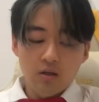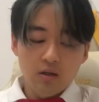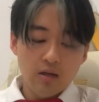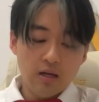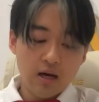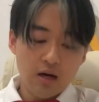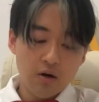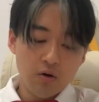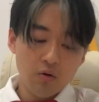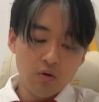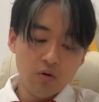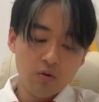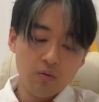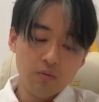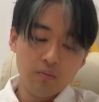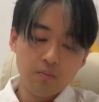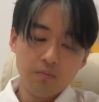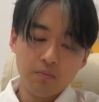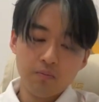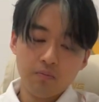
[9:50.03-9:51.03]
Now,
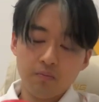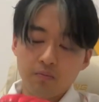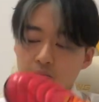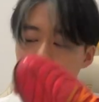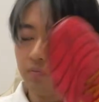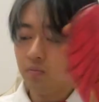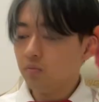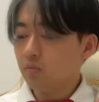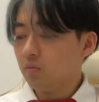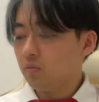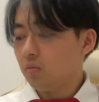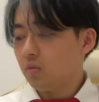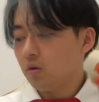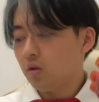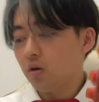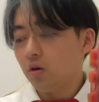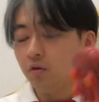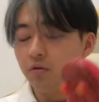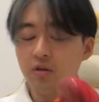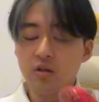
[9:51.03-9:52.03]

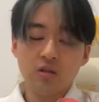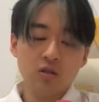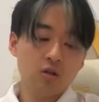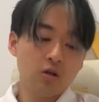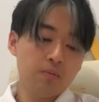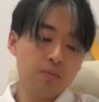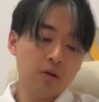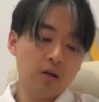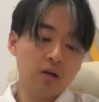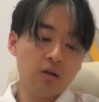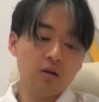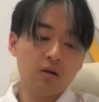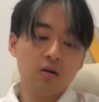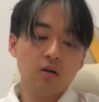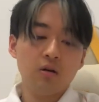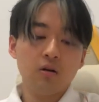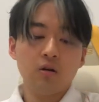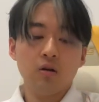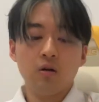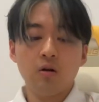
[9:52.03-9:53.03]
on this topic,
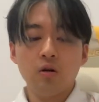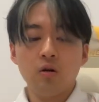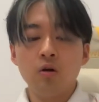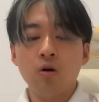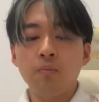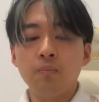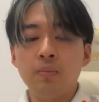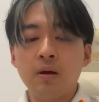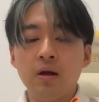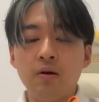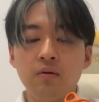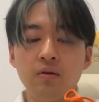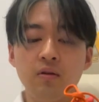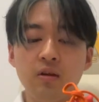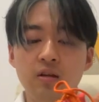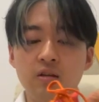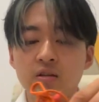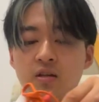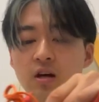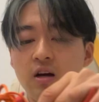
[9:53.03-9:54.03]
comparing
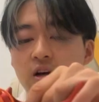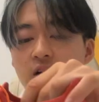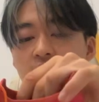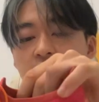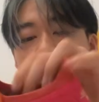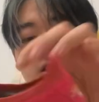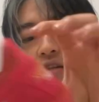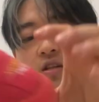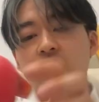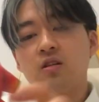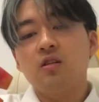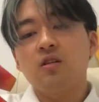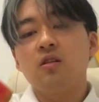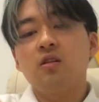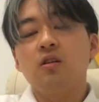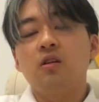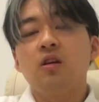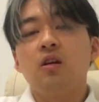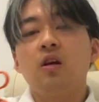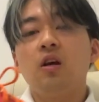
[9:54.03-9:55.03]
the sides,
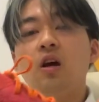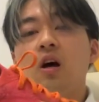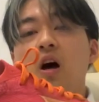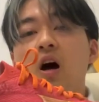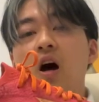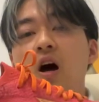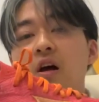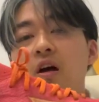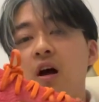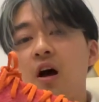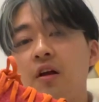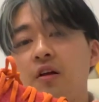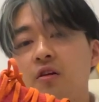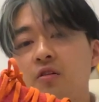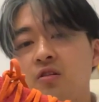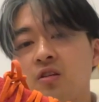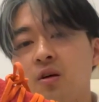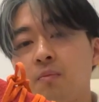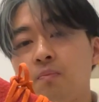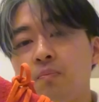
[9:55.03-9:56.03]
I know
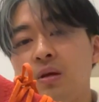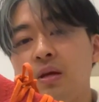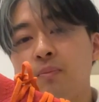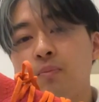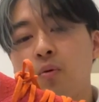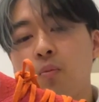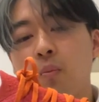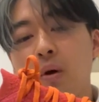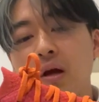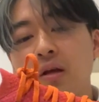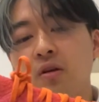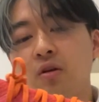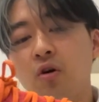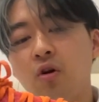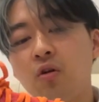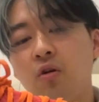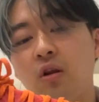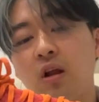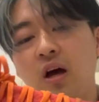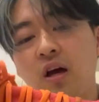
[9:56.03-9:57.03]
some people might
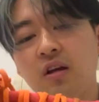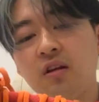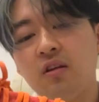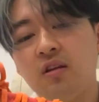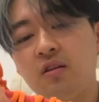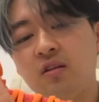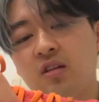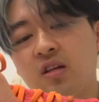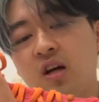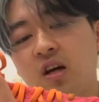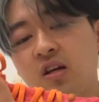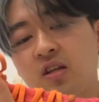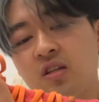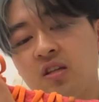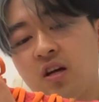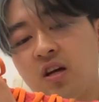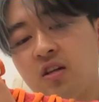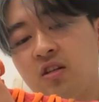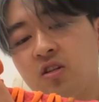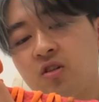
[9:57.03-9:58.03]
not like the
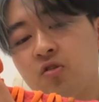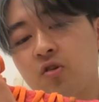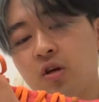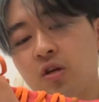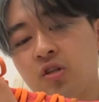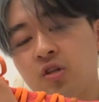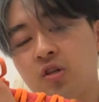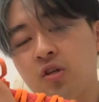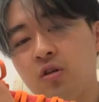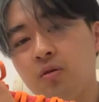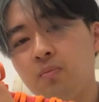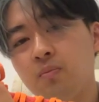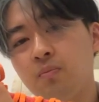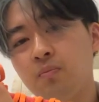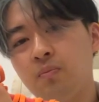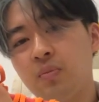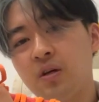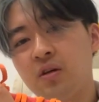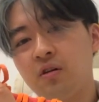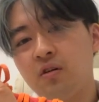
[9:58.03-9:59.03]
side structure
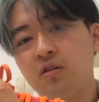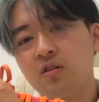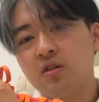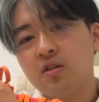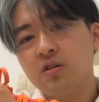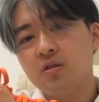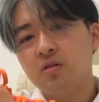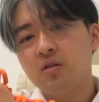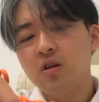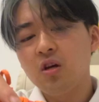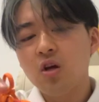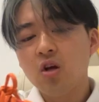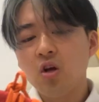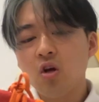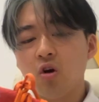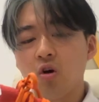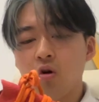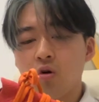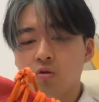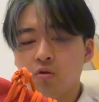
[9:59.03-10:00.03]
because
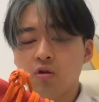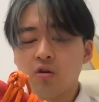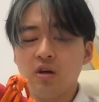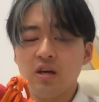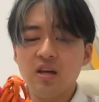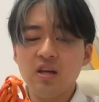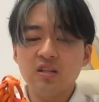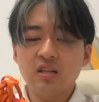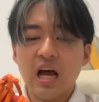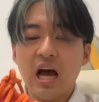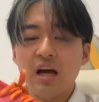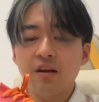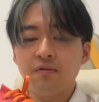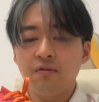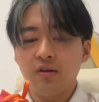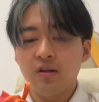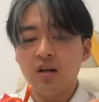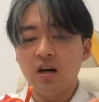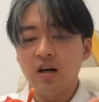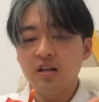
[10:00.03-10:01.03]
although it is
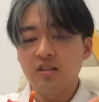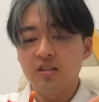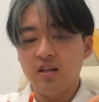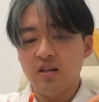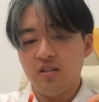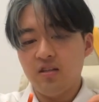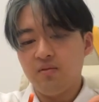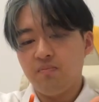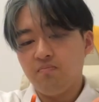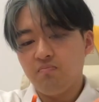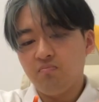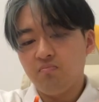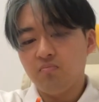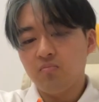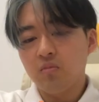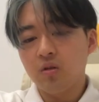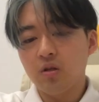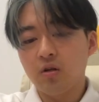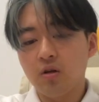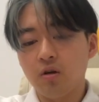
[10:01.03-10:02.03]
advertised as,
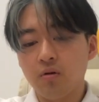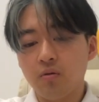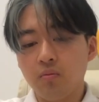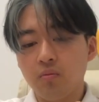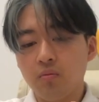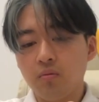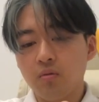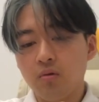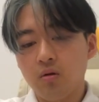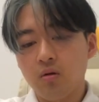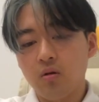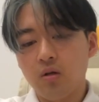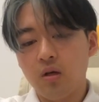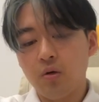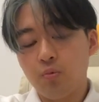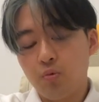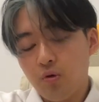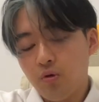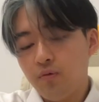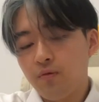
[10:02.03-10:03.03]

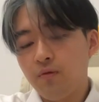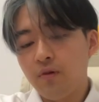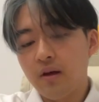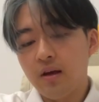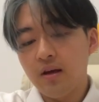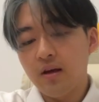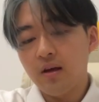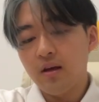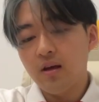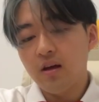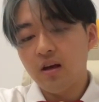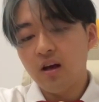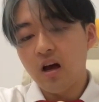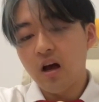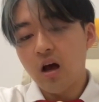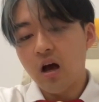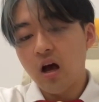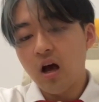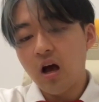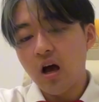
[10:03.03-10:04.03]
it would fit
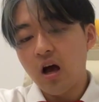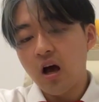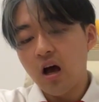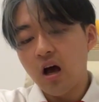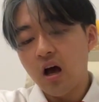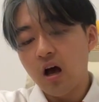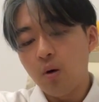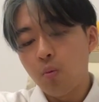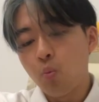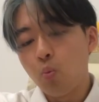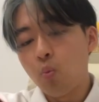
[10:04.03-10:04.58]
a